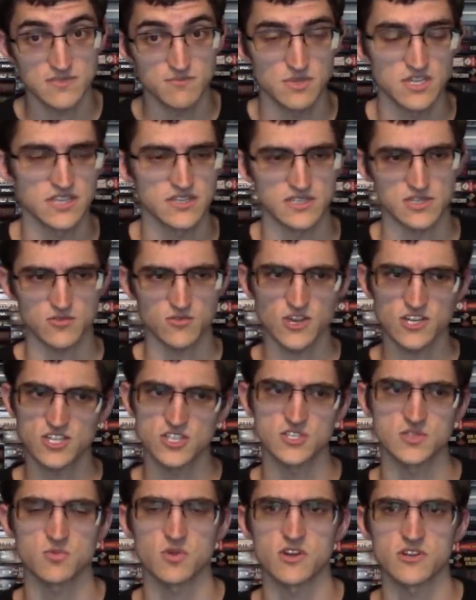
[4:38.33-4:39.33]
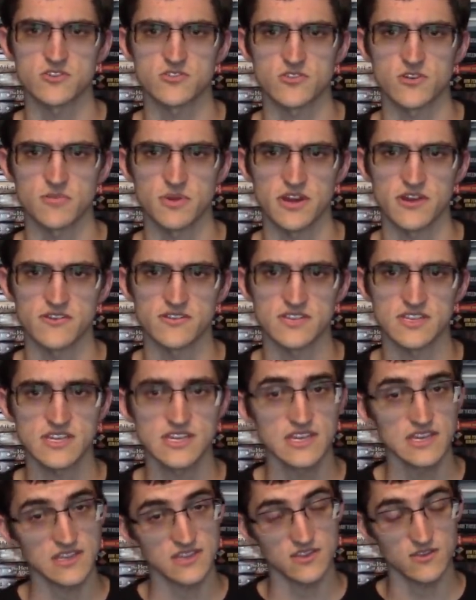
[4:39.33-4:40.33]
because the Russians want her, apparently.
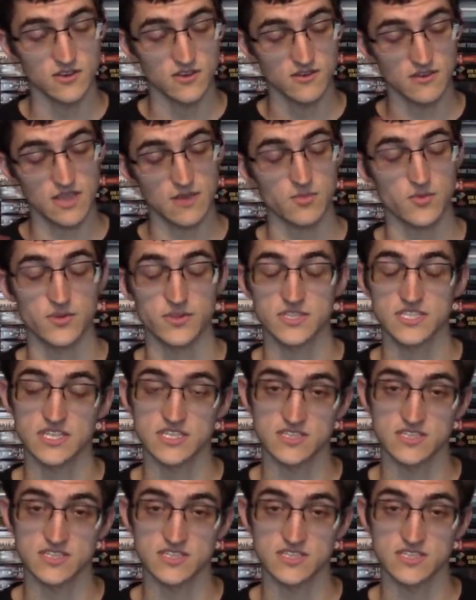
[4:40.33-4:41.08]
The emperor's